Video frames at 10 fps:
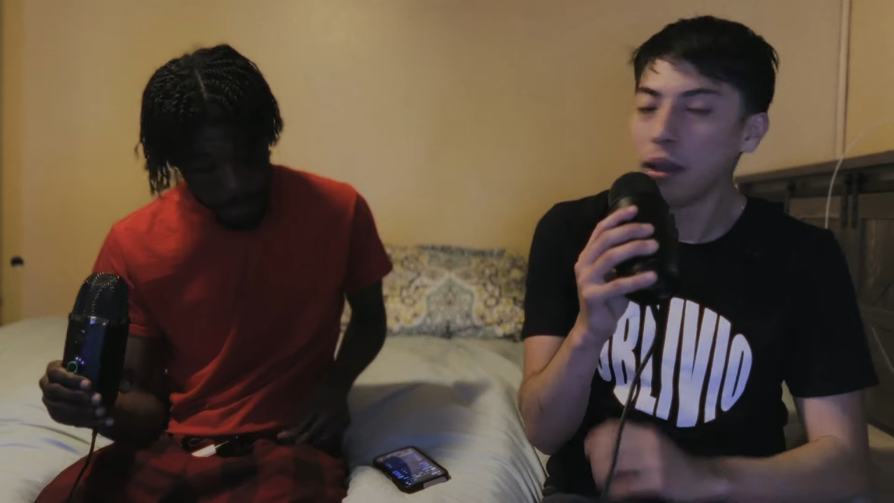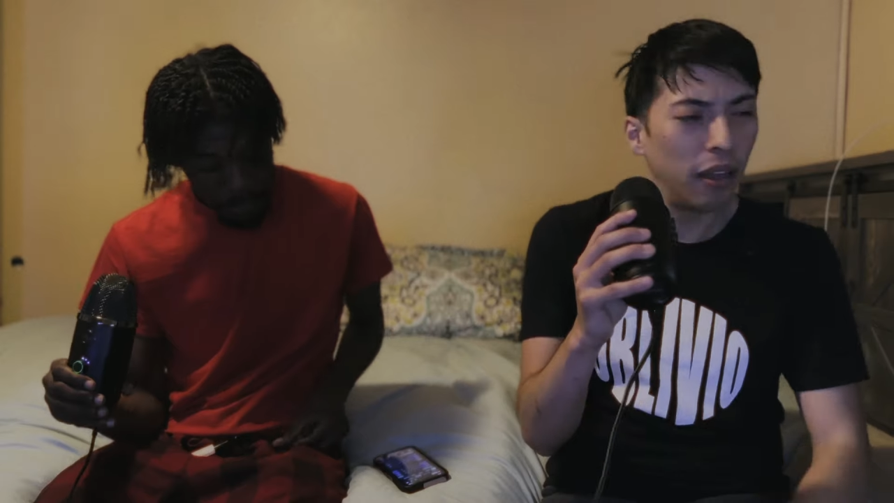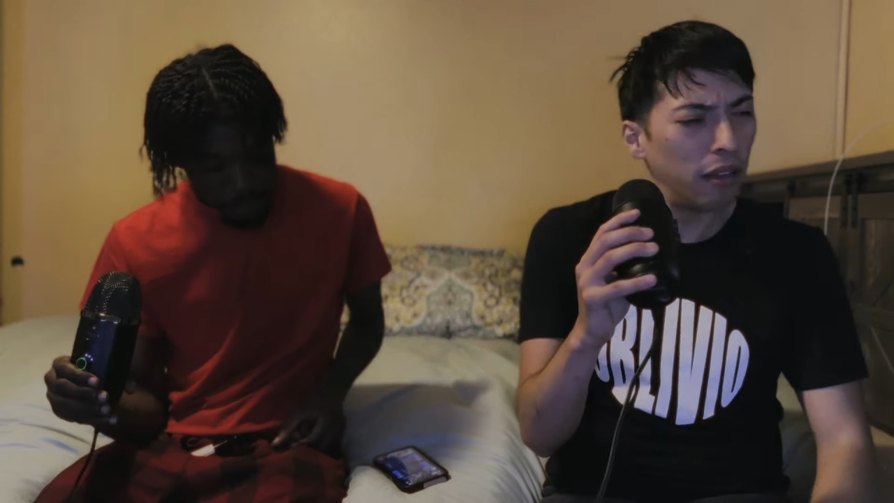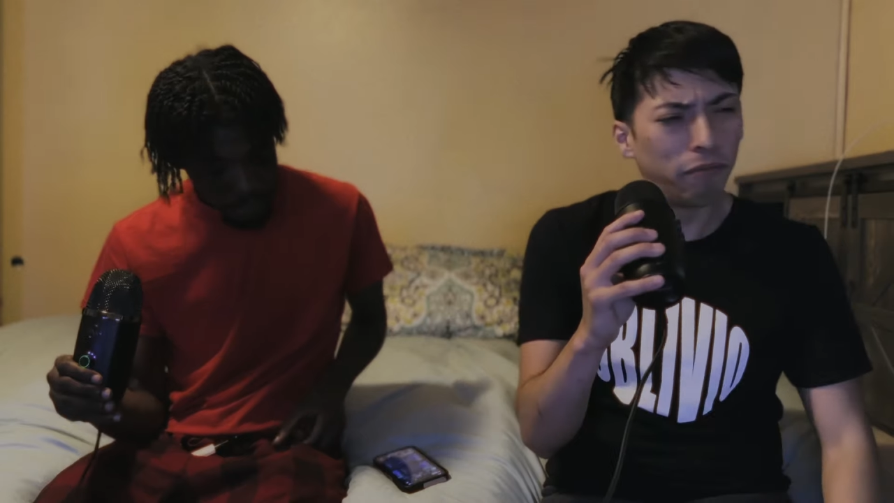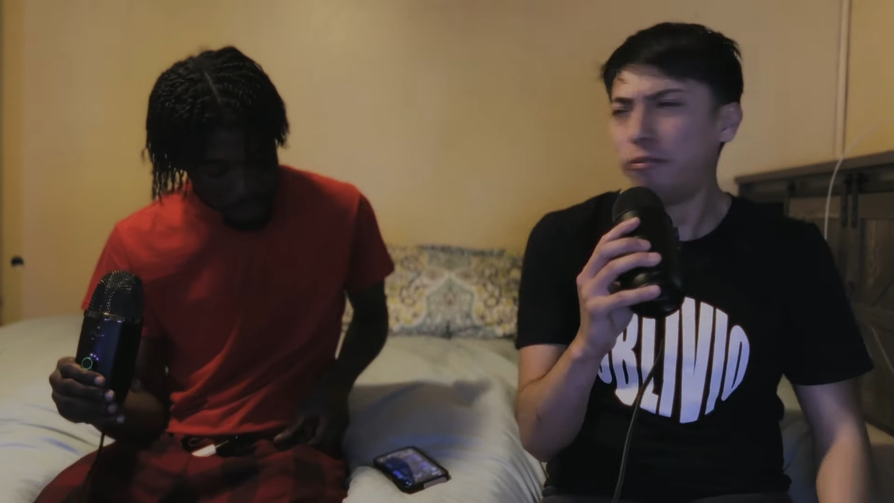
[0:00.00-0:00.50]

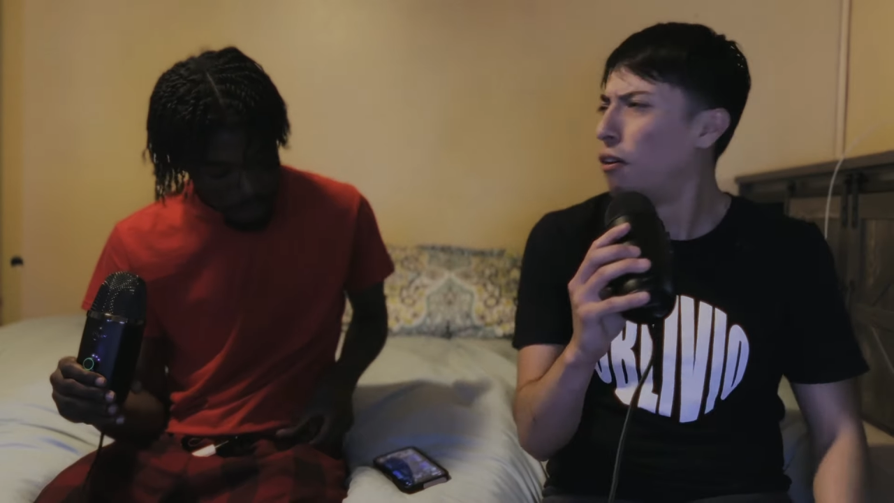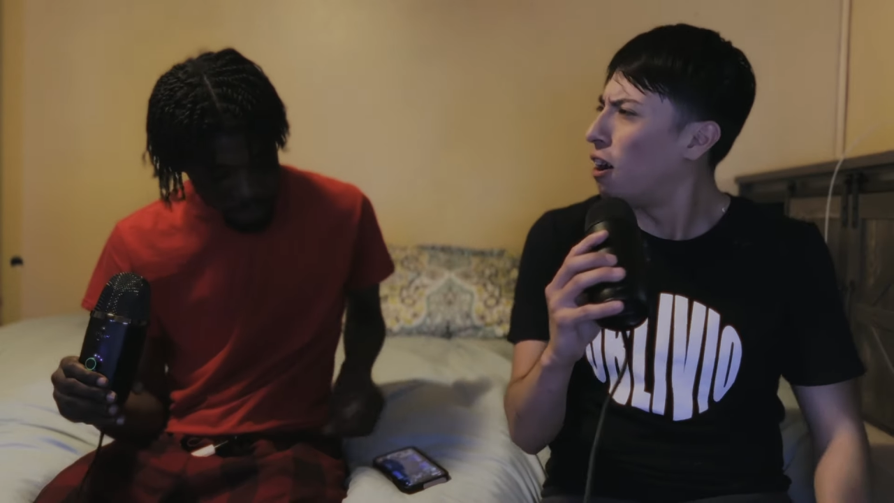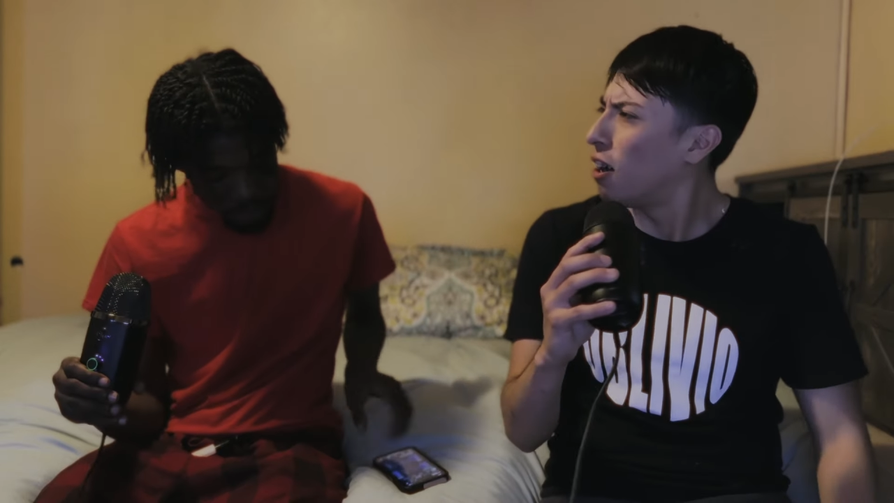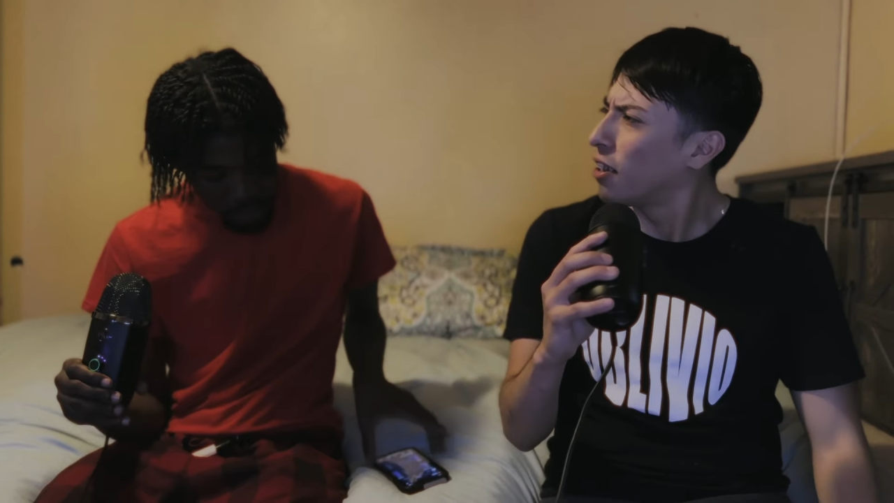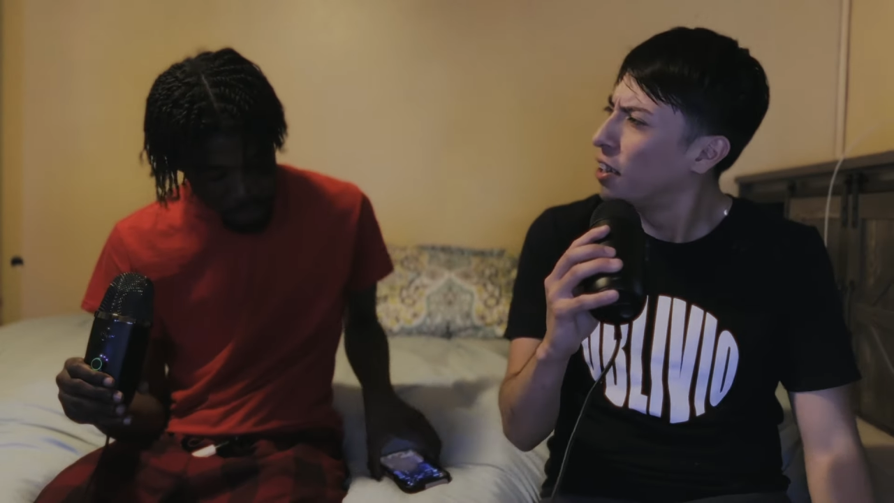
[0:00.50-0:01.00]
drunk.
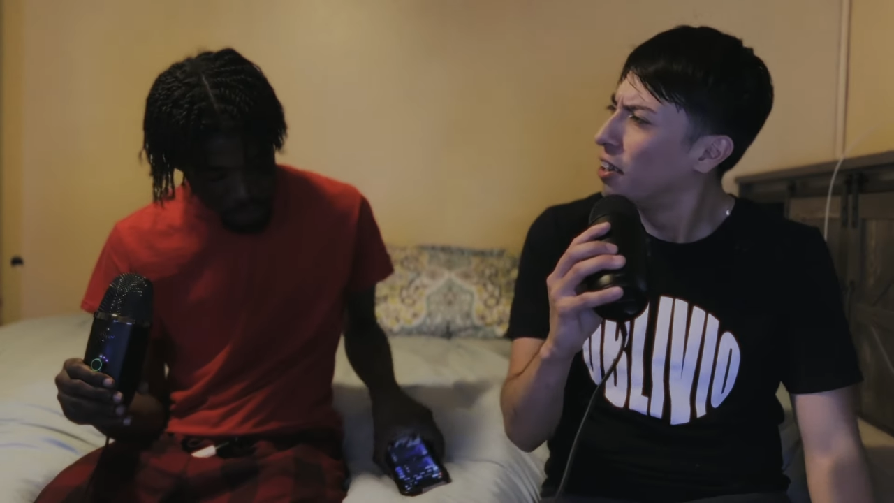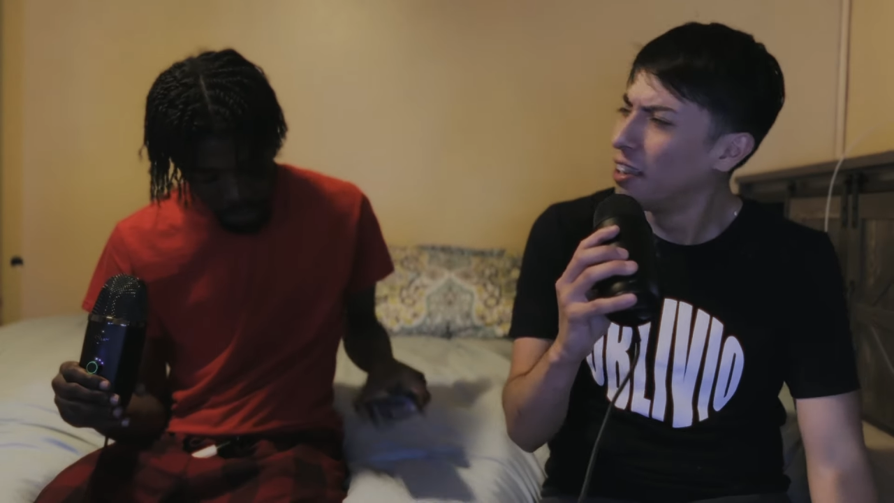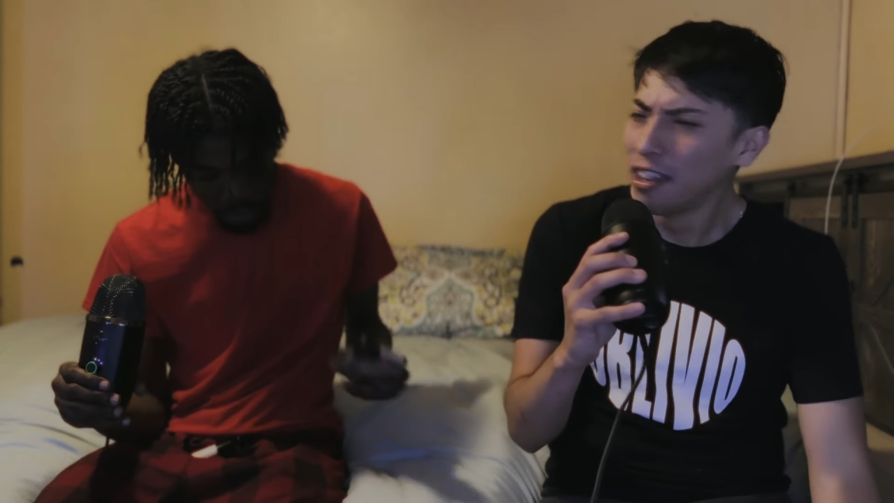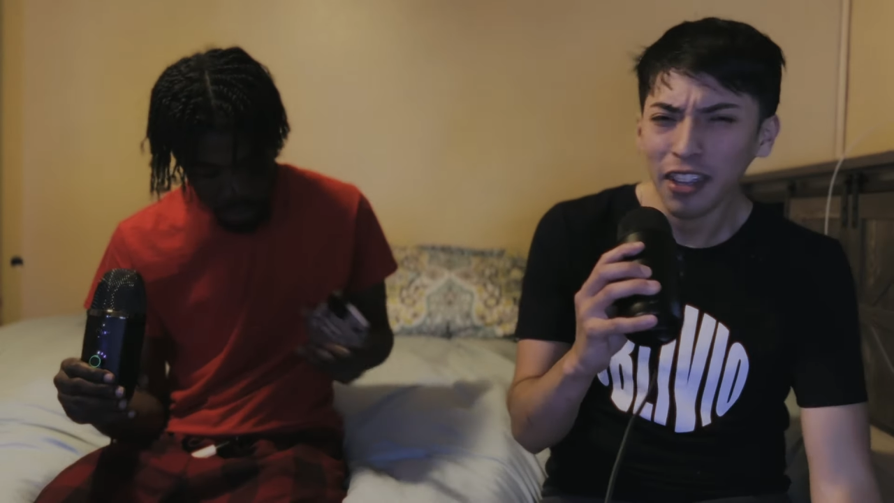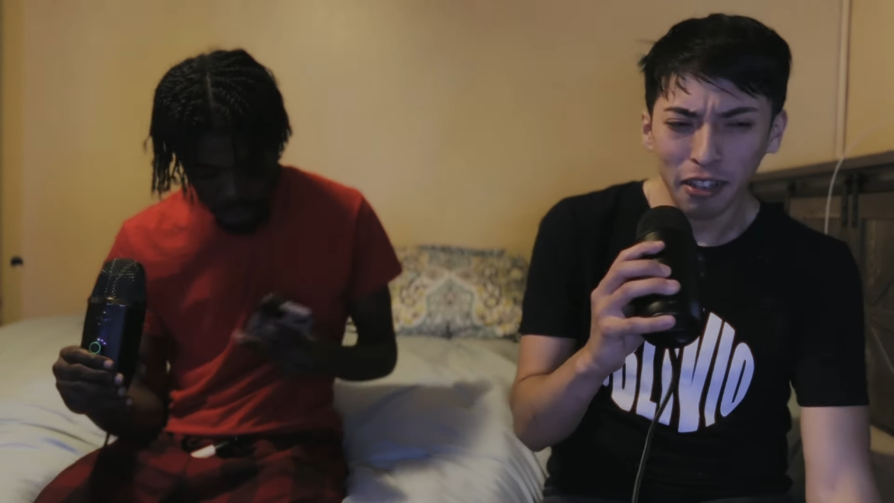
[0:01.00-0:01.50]
Fuck.
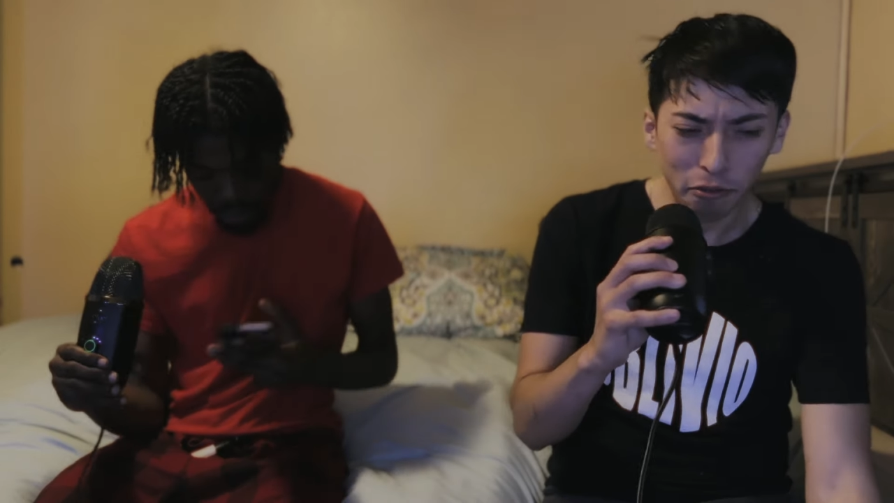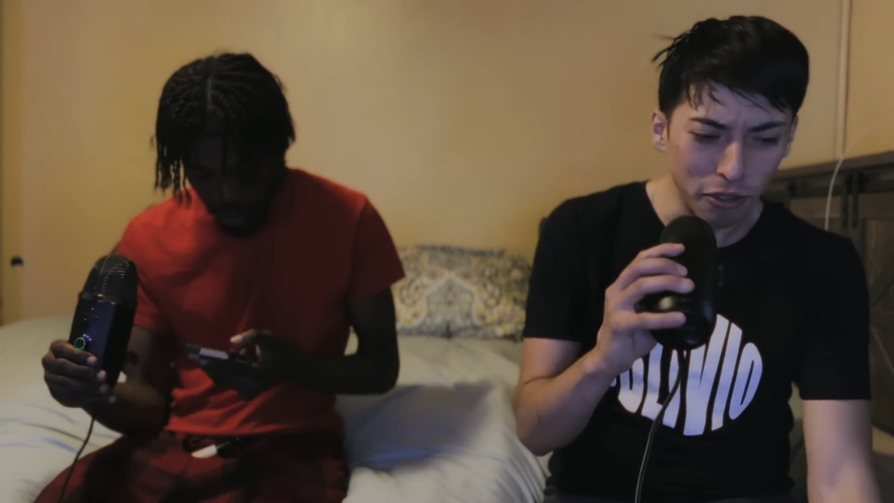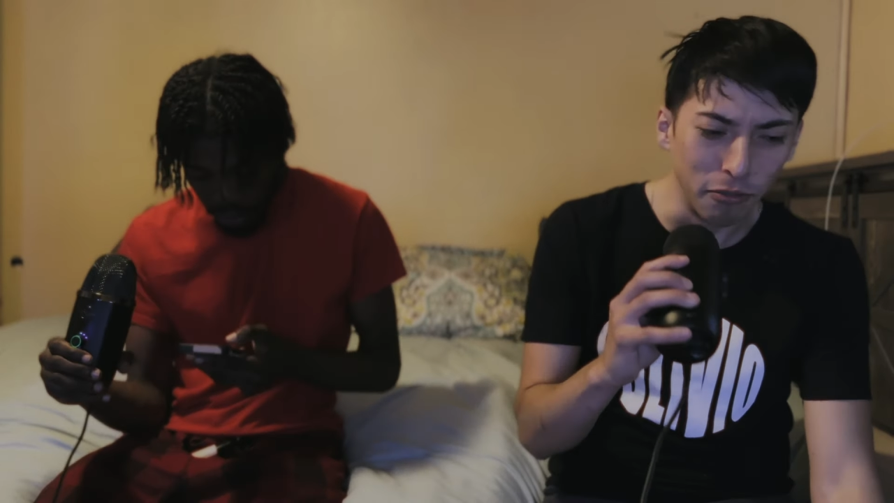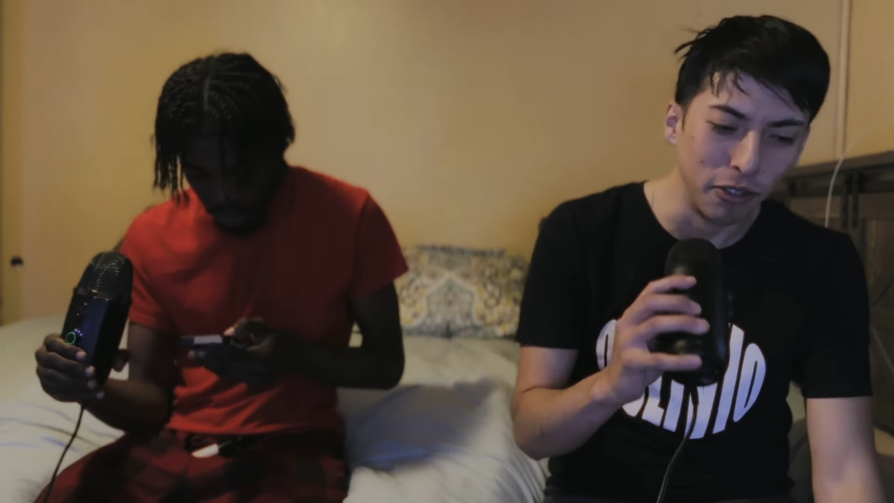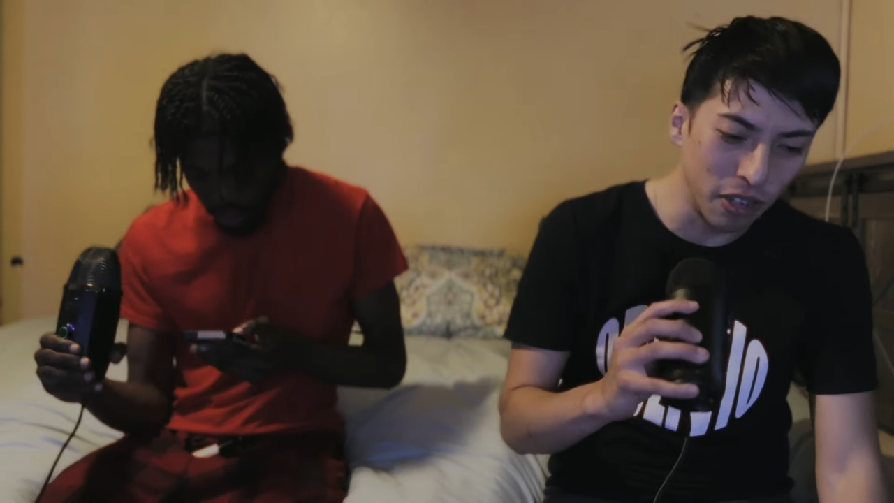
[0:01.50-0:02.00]
He was
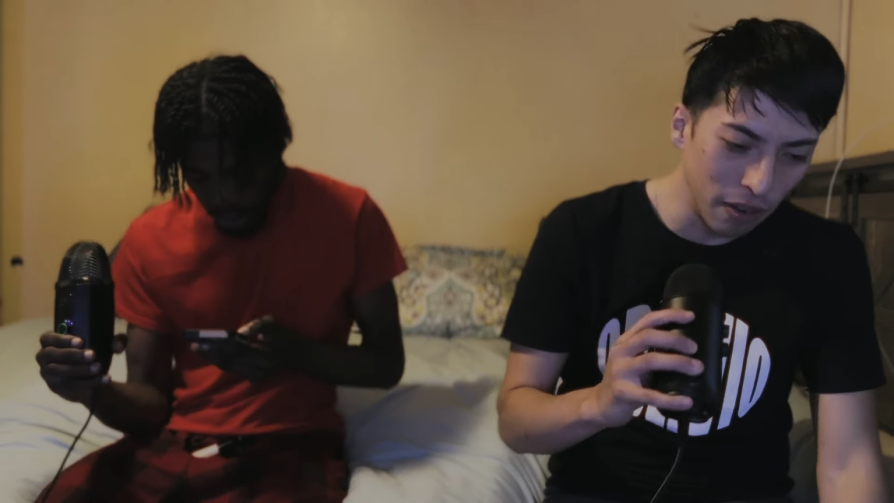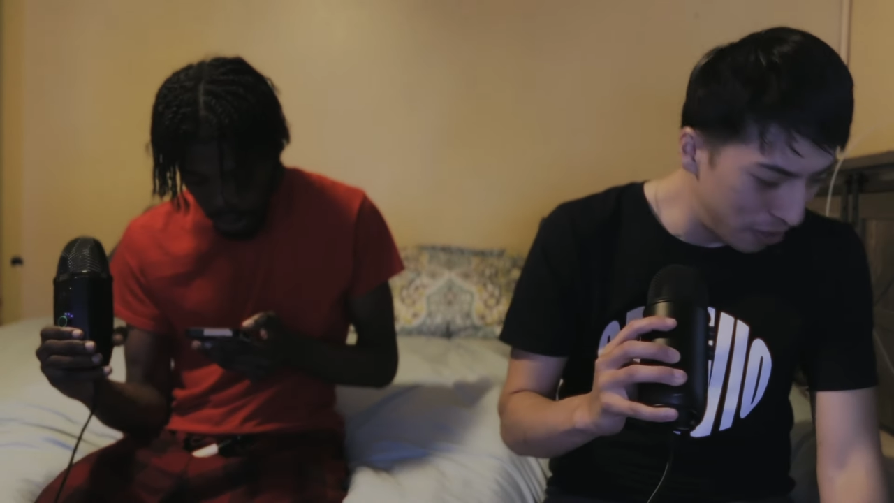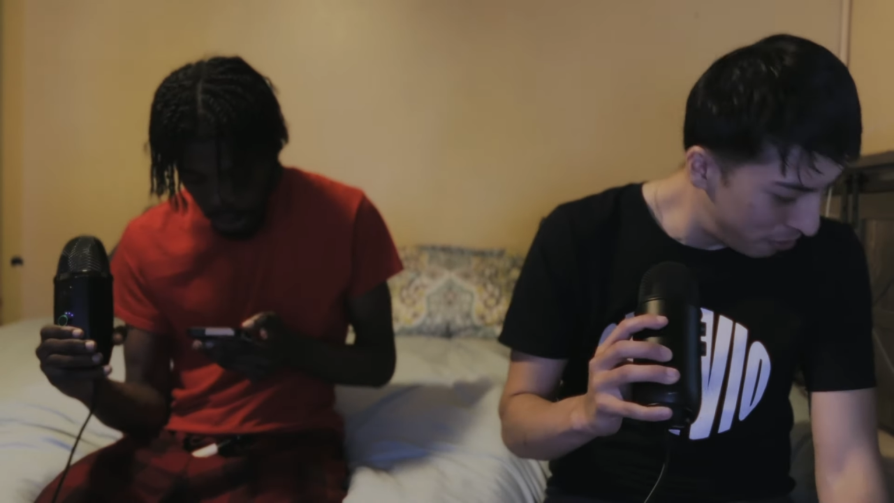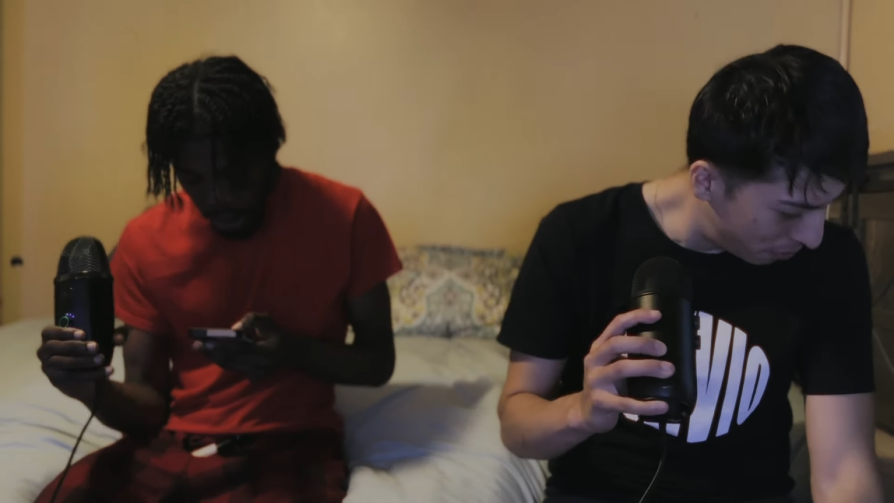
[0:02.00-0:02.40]
the one driving.